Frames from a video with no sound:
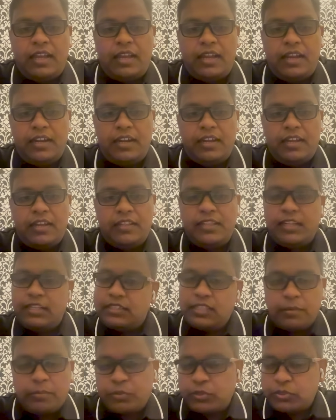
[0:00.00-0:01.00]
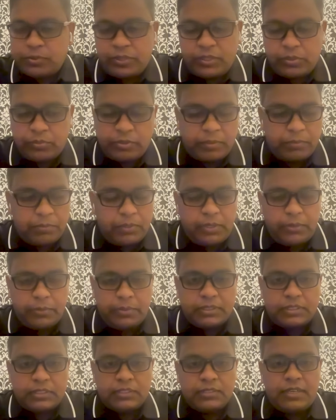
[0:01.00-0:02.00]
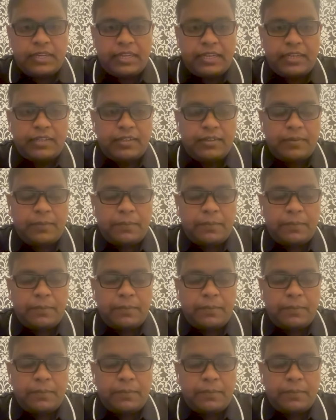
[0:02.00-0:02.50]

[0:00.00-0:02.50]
And that's the approach we took with Bullieverse. Like